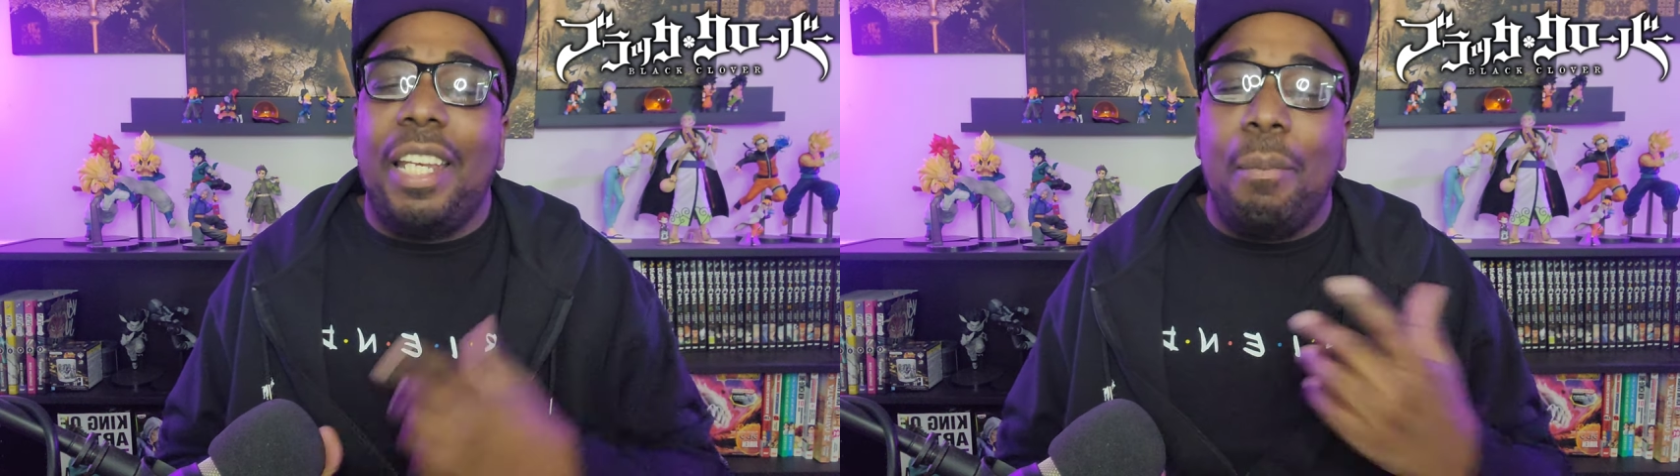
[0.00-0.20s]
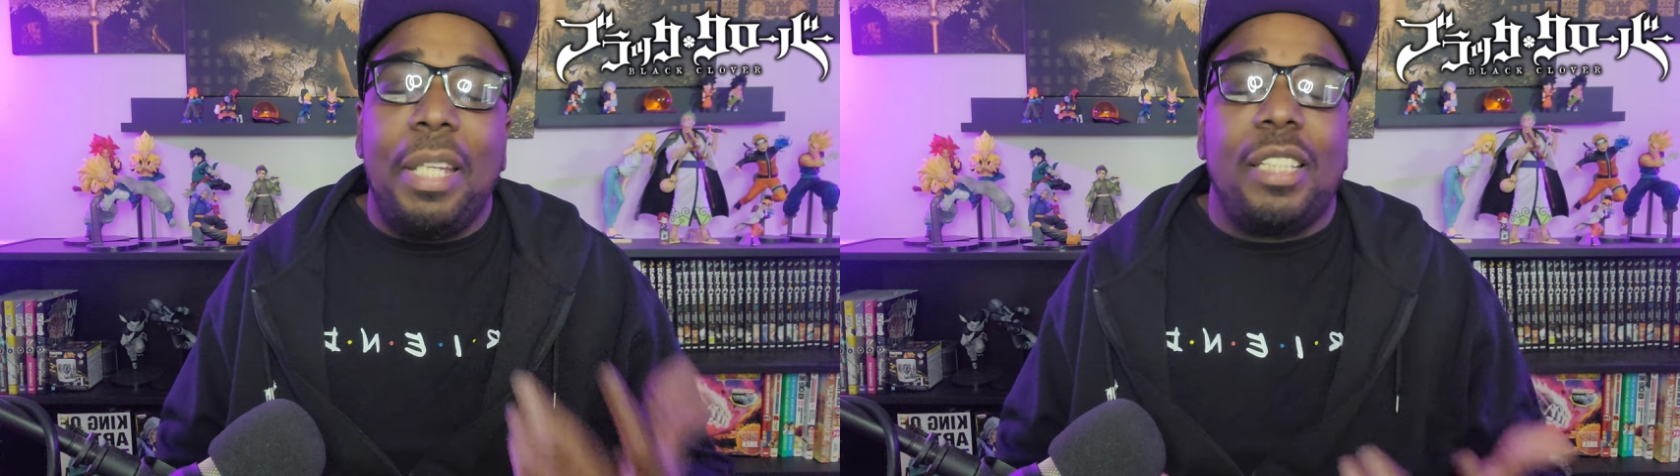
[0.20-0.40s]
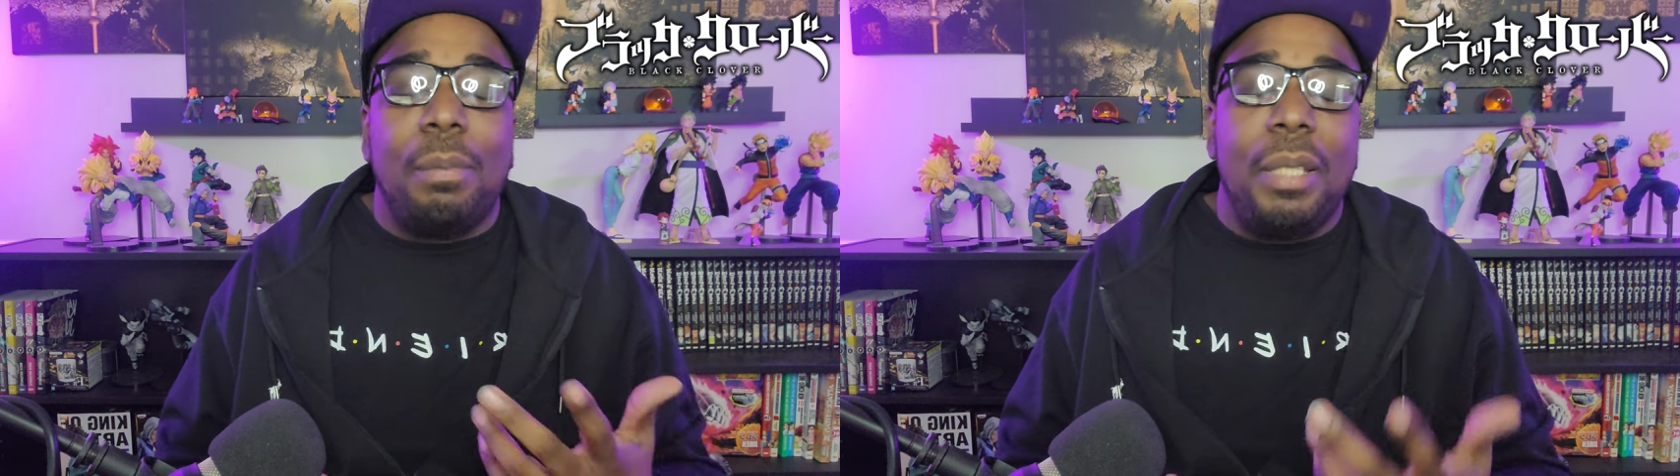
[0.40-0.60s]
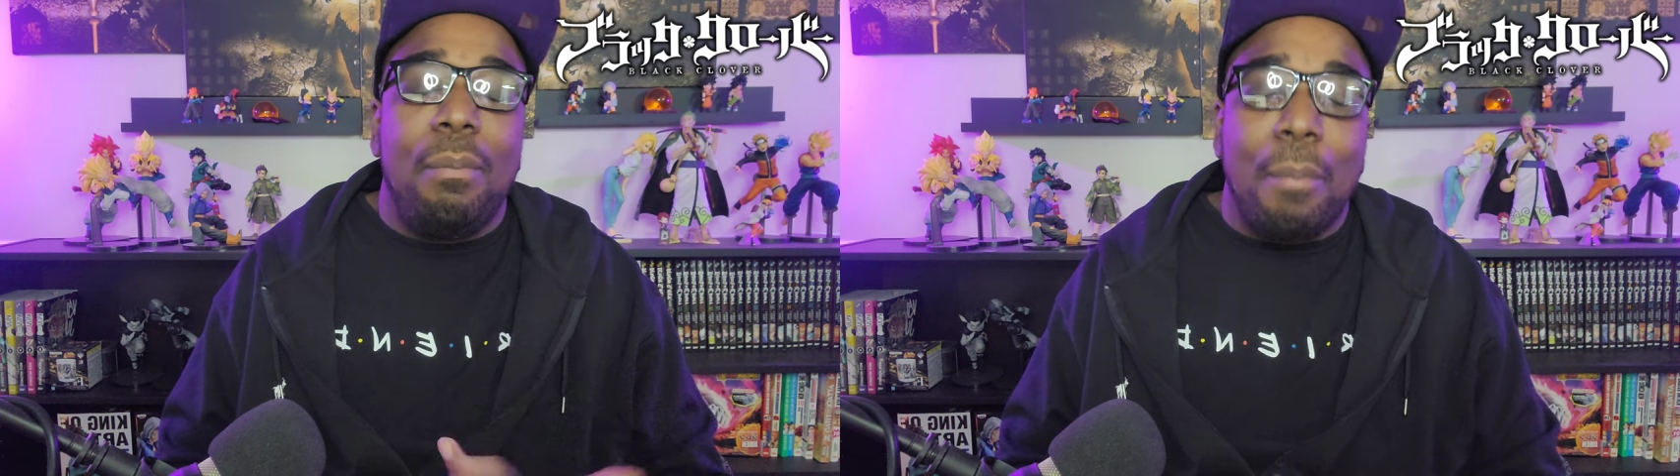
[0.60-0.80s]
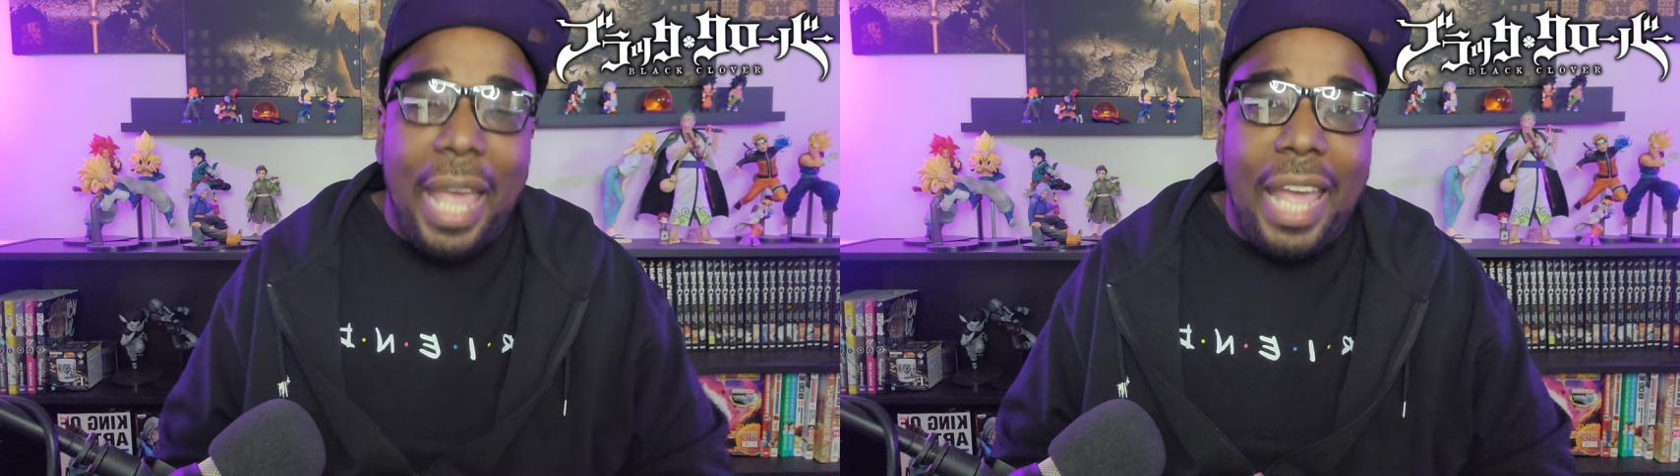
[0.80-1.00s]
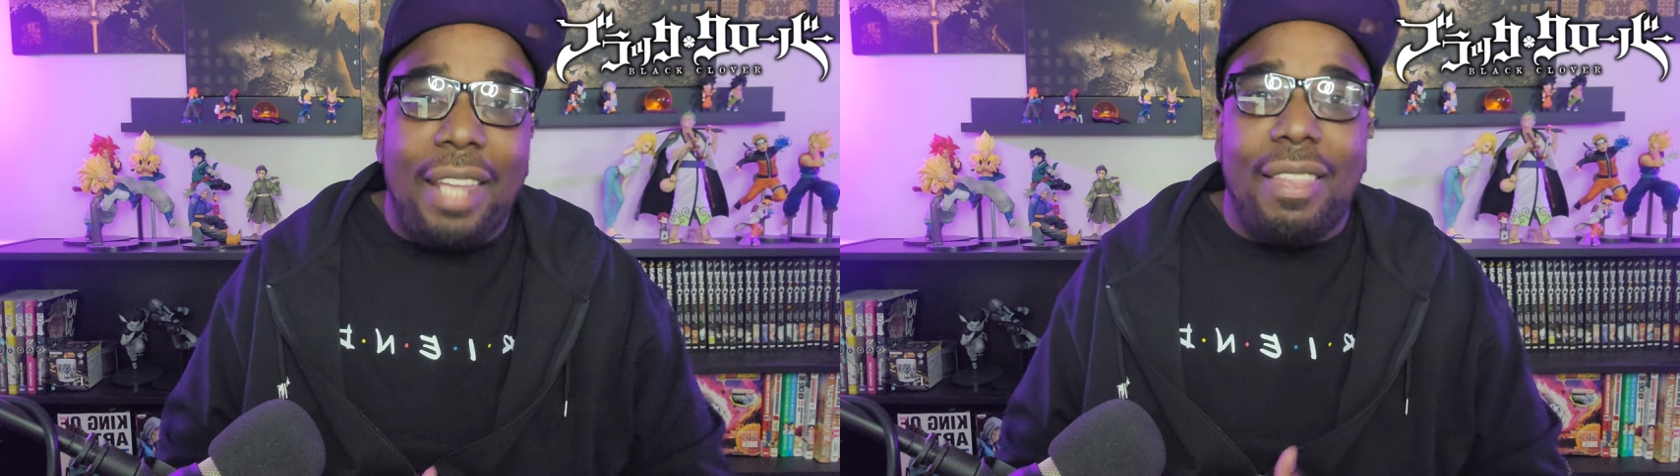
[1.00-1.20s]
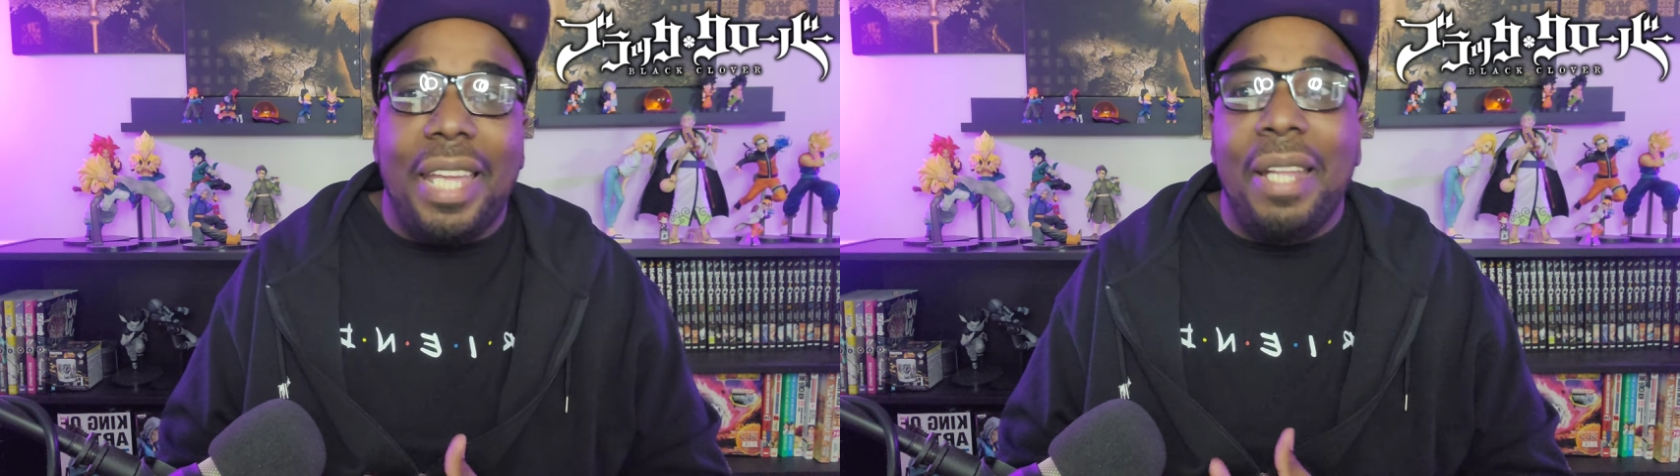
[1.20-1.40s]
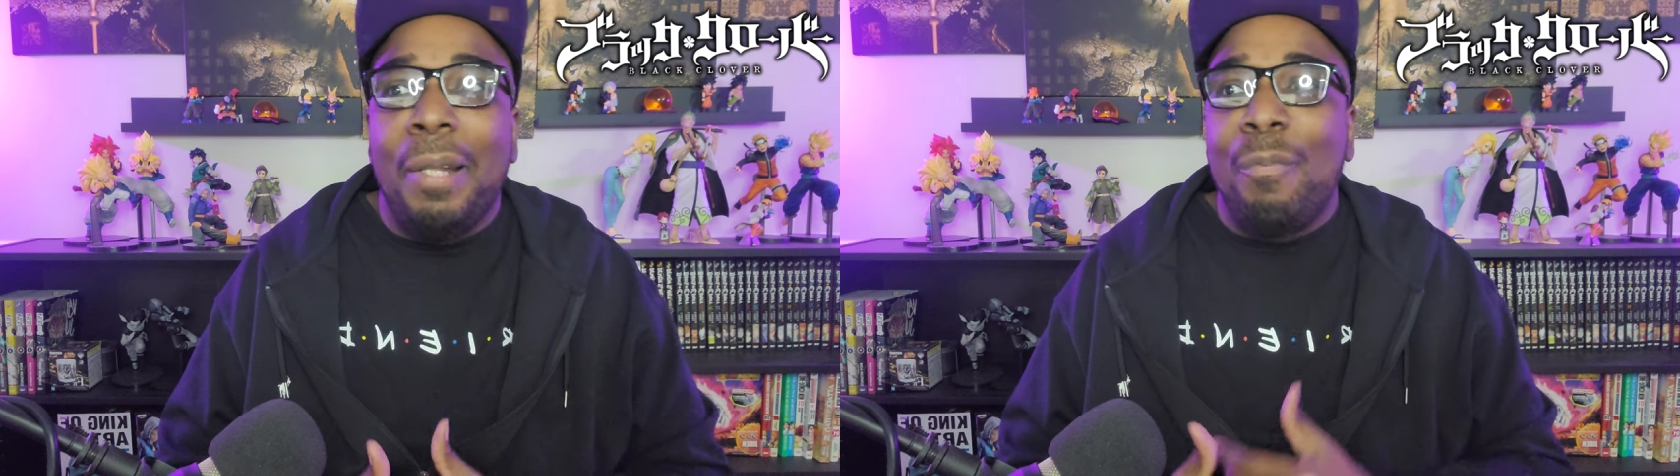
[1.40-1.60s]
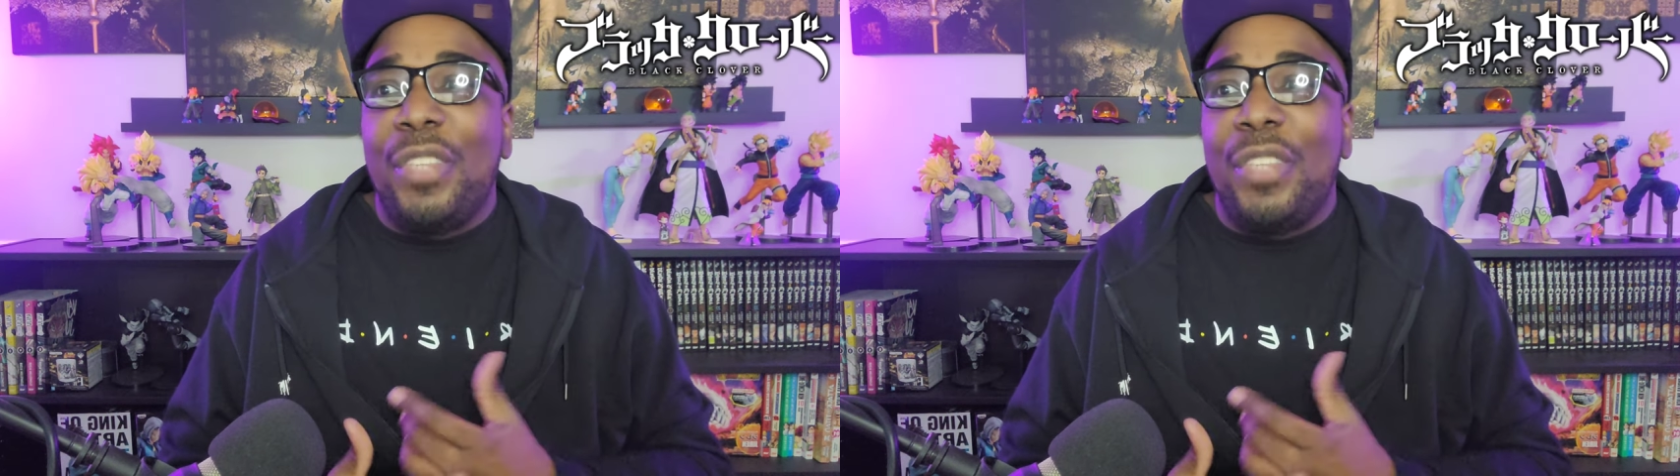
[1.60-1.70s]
and it makes me mad that